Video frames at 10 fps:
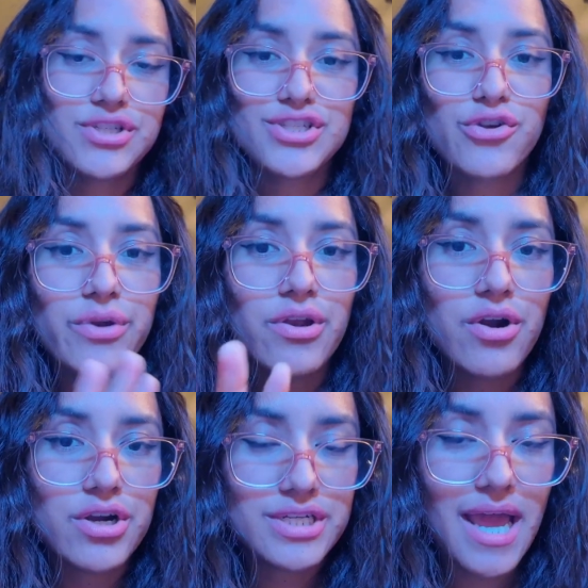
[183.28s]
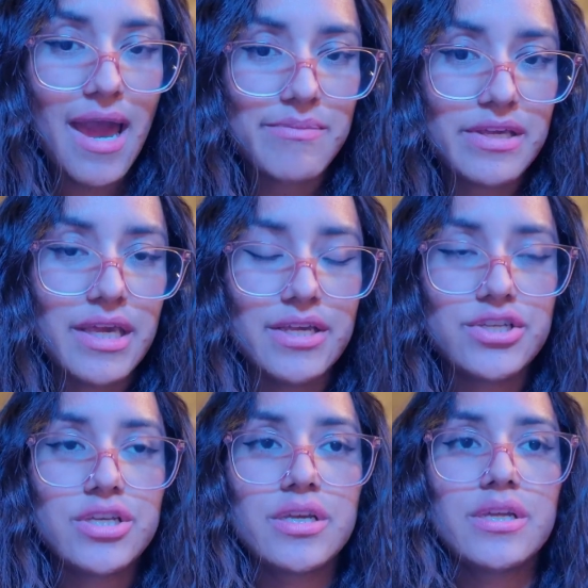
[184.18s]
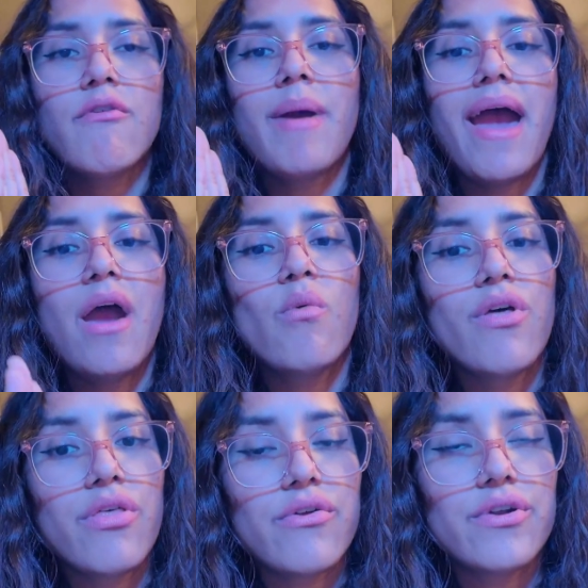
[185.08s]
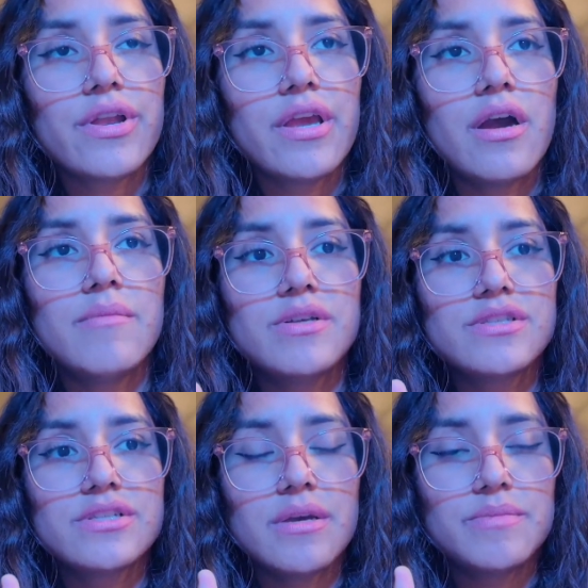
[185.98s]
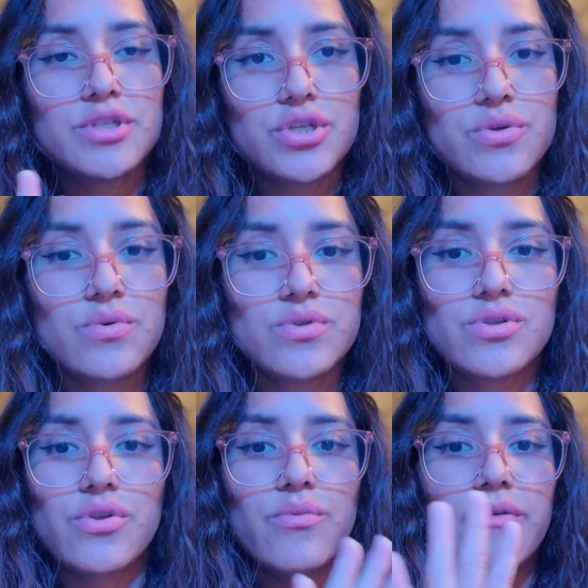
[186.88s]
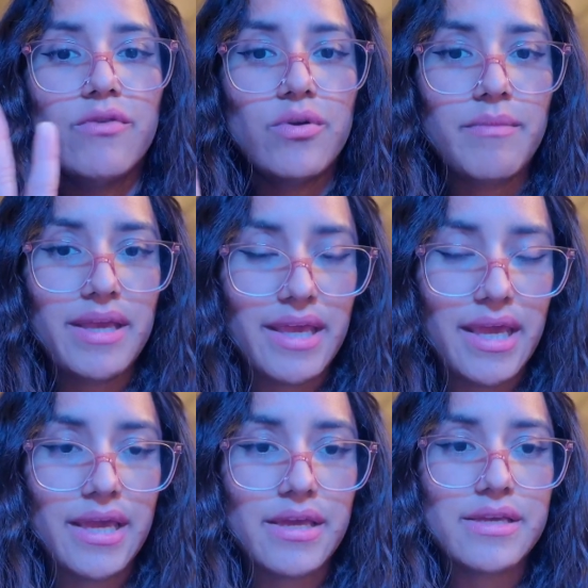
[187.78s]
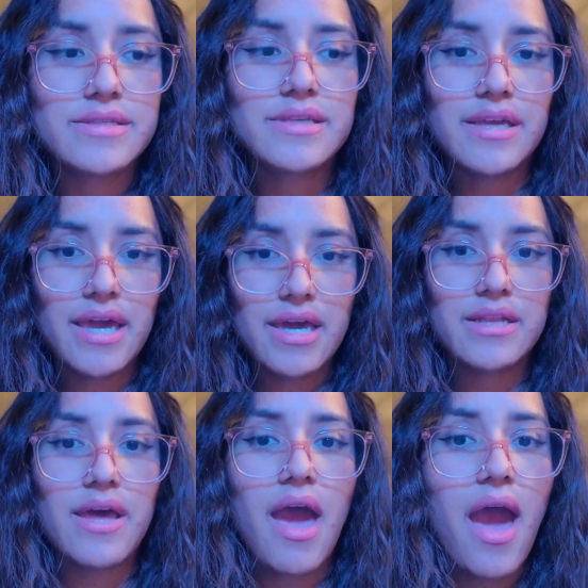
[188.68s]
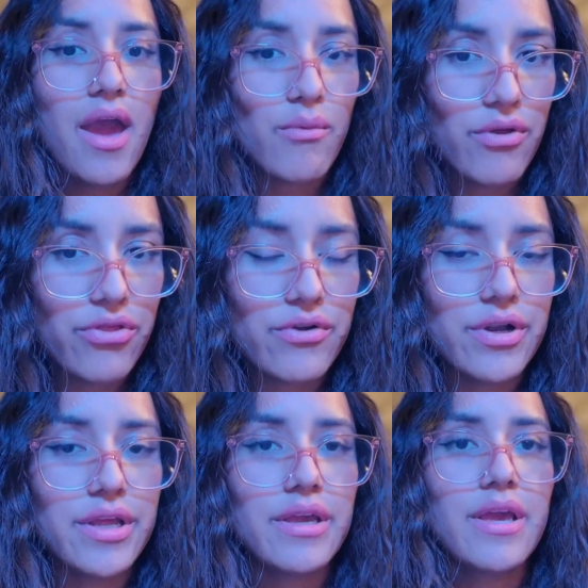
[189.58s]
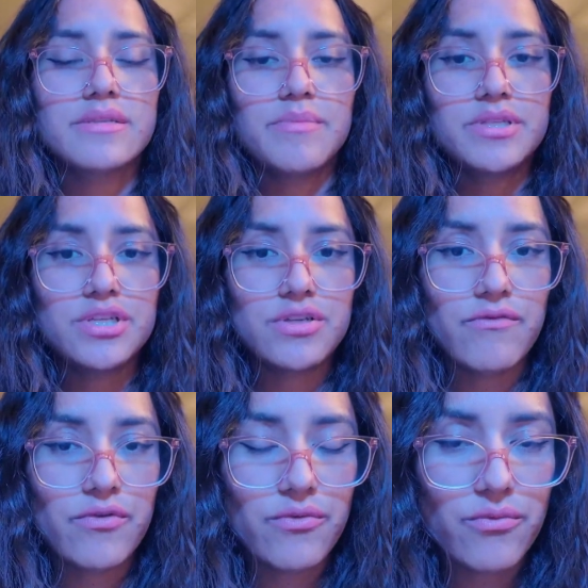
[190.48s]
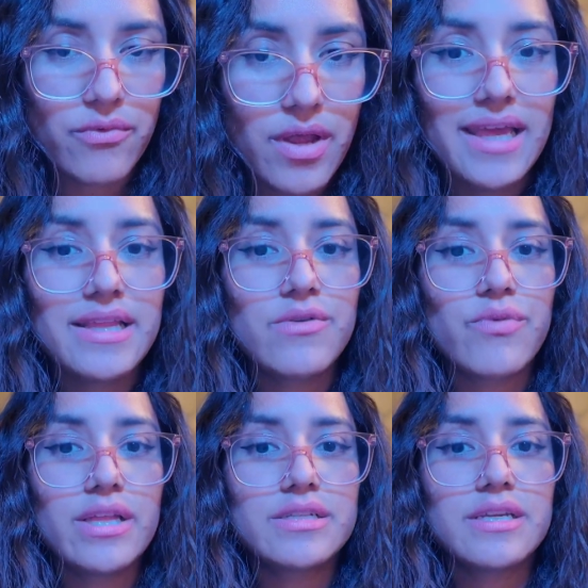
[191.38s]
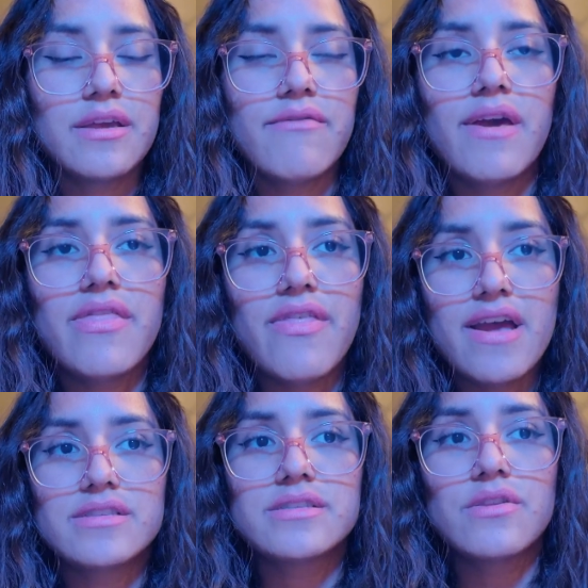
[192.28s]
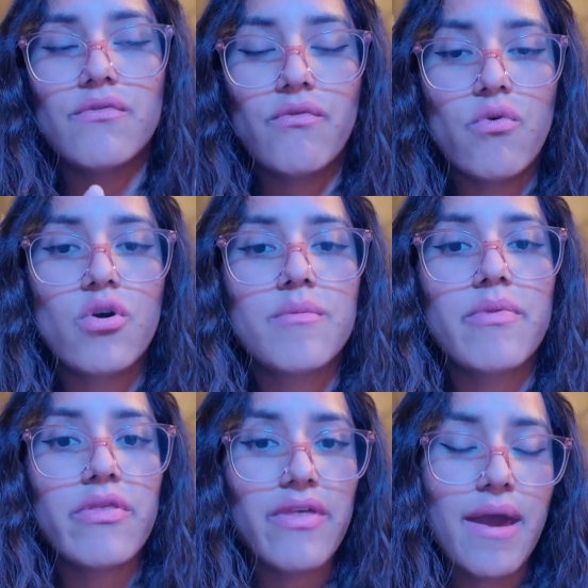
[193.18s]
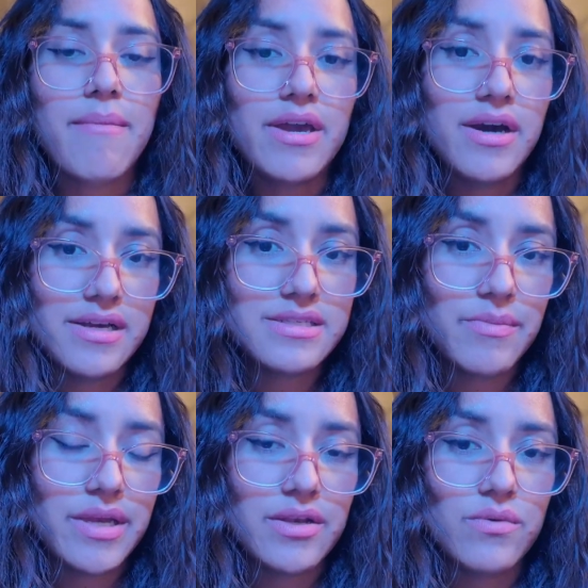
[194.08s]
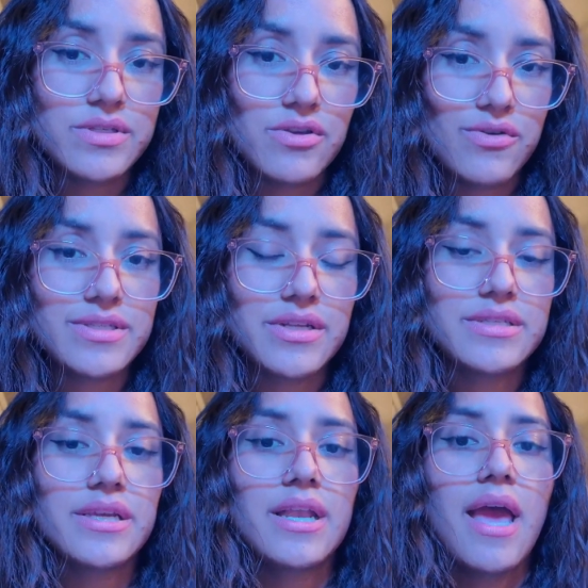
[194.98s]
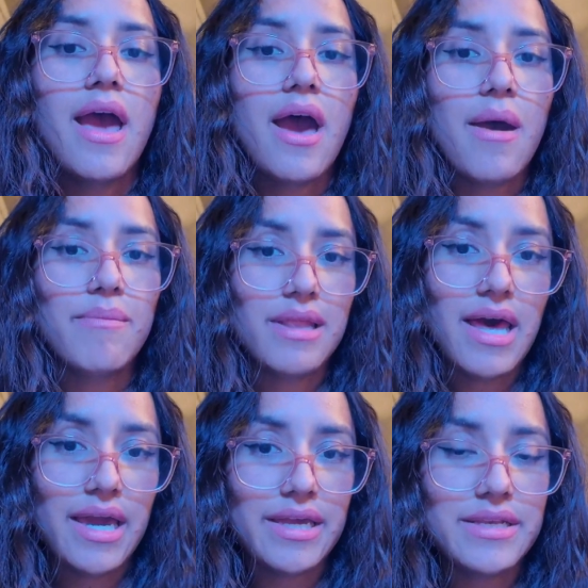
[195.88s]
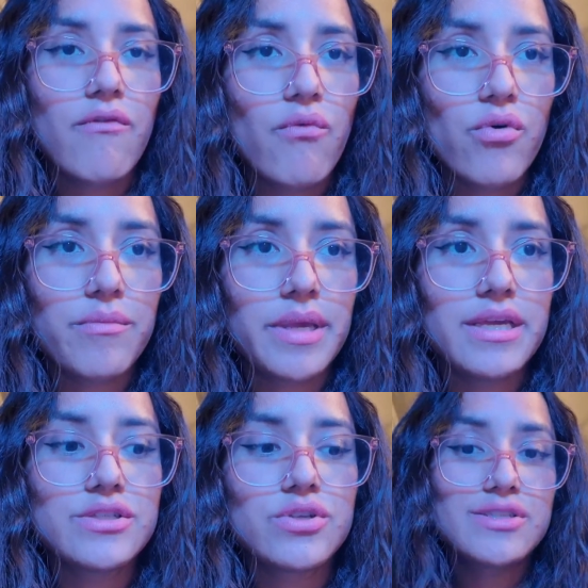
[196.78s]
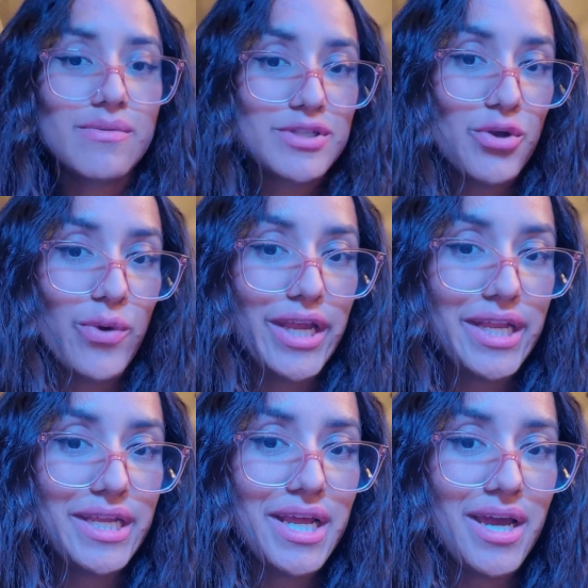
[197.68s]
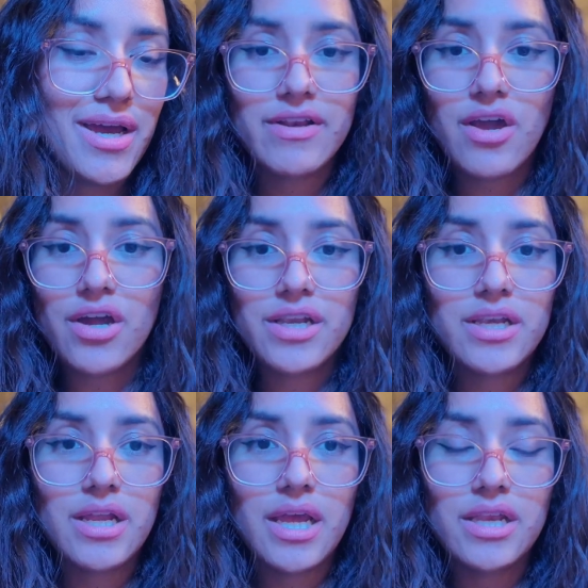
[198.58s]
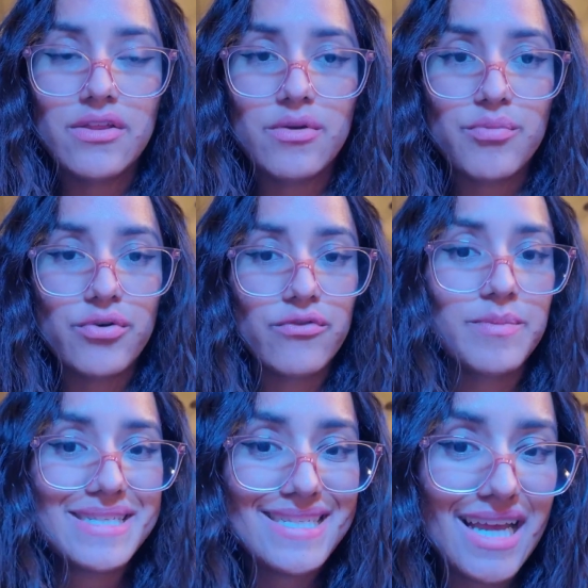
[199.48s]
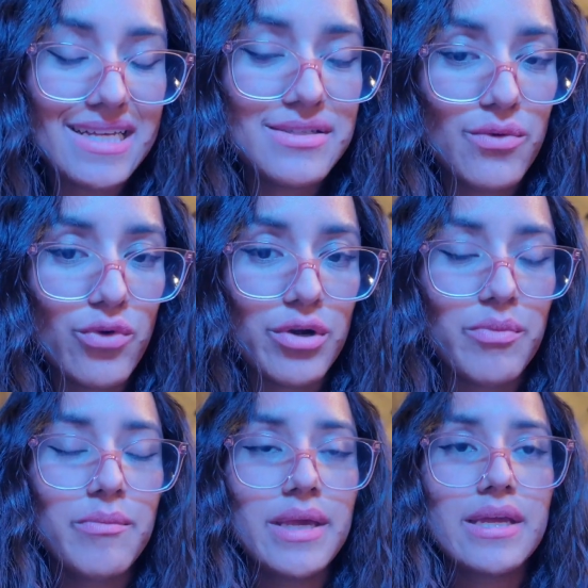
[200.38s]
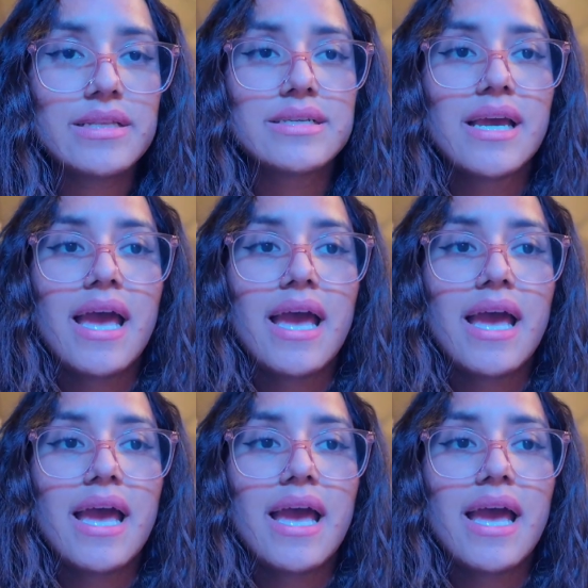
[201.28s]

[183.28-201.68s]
which is a green card application. And for my I-130, I'm on step 2, so they're reviewing my case. Again, the I-130 is a petition for alien relative, and that's the form that my husband, who is a US citizen, applied for me. So I'm still waiting. I haven't gotten anything approved besides the work permit.